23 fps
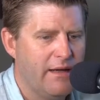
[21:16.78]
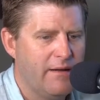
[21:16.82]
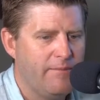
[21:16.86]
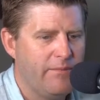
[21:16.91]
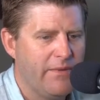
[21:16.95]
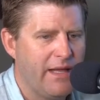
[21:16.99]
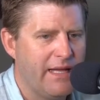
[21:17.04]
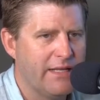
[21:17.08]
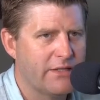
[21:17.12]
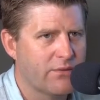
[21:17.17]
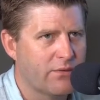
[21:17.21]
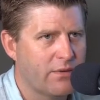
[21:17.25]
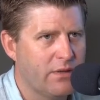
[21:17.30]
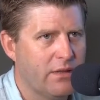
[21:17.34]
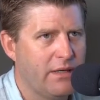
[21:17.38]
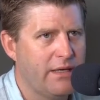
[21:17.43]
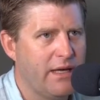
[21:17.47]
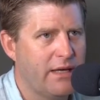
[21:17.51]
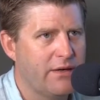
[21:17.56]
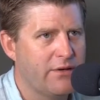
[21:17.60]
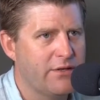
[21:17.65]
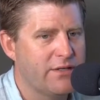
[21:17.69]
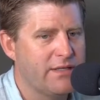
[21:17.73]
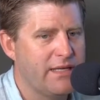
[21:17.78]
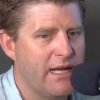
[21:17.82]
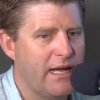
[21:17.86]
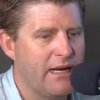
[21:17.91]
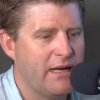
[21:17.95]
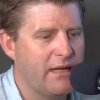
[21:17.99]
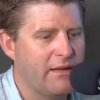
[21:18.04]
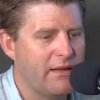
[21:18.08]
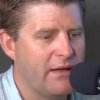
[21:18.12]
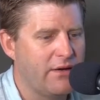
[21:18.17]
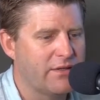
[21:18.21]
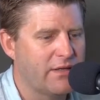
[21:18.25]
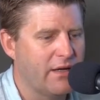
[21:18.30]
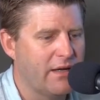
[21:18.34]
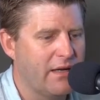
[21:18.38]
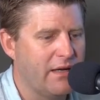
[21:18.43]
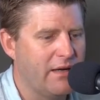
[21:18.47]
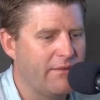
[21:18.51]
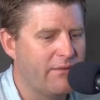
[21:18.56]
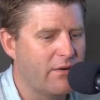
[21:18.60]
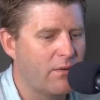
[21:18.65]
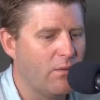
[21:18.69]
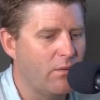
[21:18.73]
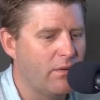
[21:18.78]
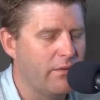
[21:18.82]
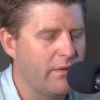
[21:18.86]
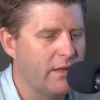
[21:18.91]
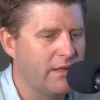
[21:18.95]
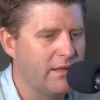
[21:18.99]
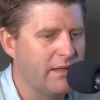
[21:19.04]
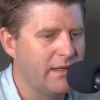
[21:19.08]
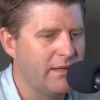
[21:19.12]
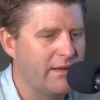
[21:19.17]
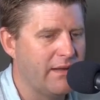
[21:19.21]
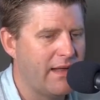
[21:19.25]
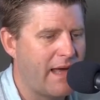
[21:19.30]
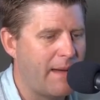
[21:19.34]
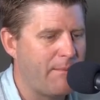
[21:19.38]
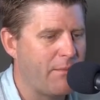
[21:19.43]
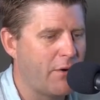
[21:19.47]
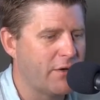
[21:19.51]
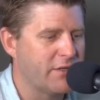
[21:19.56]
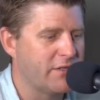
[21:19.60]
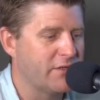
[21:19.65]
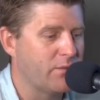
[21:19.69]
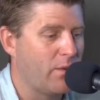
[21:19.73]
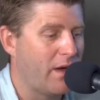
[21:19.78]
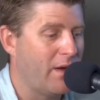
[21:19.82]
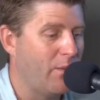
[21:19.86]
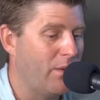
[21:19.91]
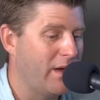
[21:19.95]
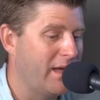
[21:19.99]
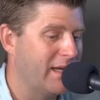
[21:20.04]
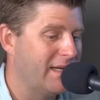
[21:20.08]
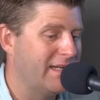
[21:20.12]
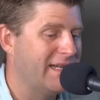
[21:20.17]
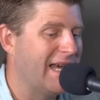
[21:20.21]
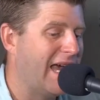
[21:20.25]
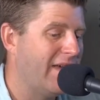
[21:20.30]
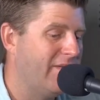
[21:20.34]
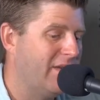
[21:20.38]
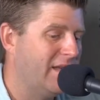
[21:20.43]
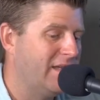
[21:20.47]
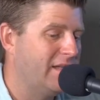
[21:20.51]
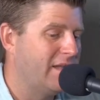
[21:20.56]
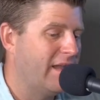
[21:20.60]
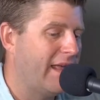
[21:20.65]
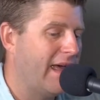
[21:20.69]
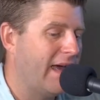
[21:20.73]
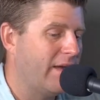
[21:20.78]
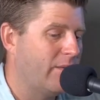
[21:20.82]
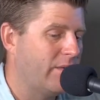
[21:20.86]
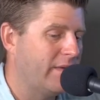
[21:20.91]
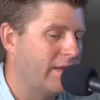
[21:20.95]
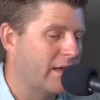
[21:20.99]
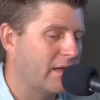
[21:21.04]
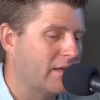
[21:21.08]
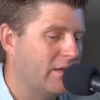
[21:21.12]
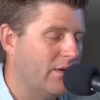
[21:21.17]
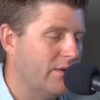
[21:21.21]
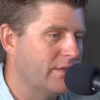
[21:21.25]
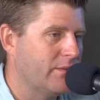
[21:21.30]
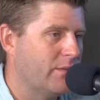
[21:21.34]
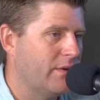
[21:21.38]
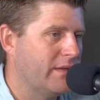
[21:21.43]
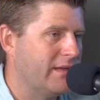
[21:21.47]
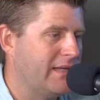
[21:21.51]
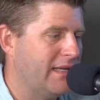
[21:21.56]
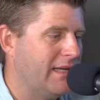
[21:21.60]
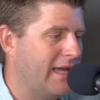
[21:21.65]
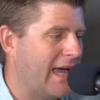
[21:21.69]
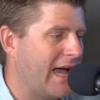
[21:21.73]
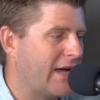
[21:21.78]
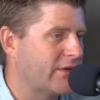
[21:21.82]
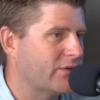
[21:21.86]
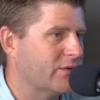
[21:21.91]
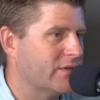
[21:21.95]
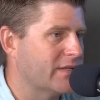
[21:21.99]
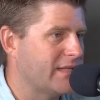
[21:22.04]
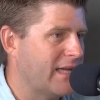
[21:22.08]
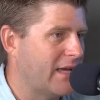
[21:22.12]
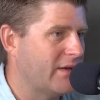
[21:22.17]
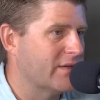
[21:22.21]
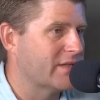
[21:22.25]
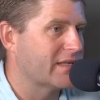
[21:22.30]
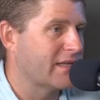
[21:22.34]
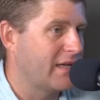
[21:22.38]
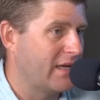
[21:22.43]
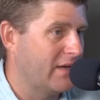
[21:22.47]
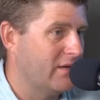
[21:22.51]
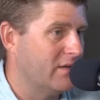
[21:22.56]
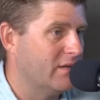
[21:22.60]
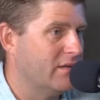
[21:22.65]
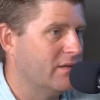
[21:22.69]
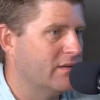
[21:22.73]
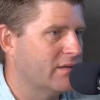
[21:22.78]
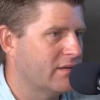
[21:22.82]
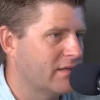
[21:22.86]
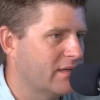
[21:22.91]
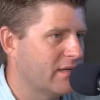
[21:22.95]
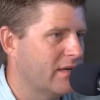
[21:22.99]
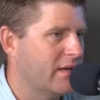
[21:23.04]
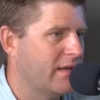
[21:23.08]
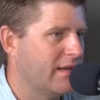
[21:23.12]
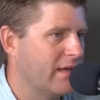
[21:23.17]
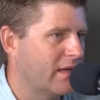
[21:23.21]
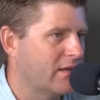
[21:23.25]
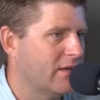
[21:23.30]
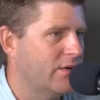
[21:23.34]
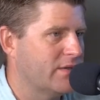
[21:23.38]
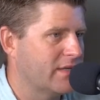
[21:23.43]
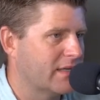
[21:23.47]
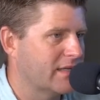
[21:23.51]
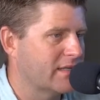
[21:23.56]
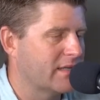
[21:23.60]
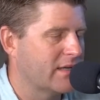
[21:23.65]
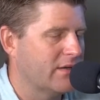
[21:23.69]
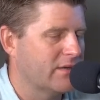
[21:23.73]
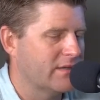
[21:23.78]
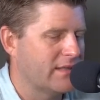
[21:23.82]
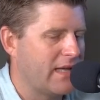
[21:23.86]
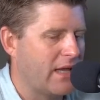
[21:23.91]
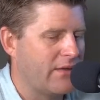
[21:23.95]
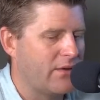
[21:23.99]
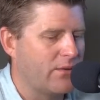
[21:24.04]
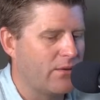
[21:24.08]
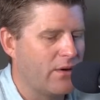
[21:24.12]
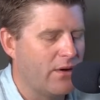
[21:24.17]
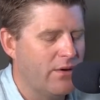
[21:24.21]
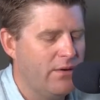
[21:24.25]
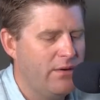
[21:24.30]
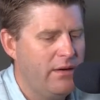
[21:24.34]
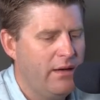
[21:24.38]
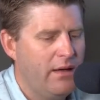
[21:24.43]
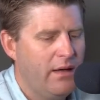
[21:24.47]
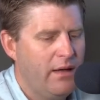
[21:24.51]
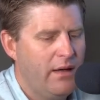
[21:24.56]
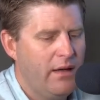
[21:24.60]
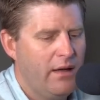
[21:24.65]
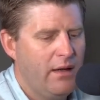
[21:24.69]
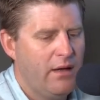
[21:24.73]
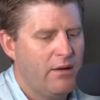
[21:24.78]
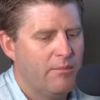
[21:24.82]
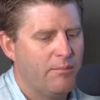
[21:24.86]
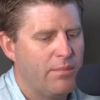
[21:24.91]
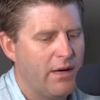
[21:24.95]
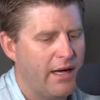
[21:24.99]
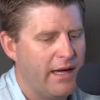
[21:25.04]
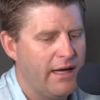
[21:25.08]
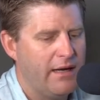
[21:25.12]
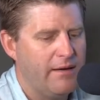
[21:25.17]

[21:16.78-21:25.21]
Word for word: it's really understanding that you're selling a different, the, the, that person's way. We can dive into that with the close, with the actual sales skills yeah. and the closing skills down the road. But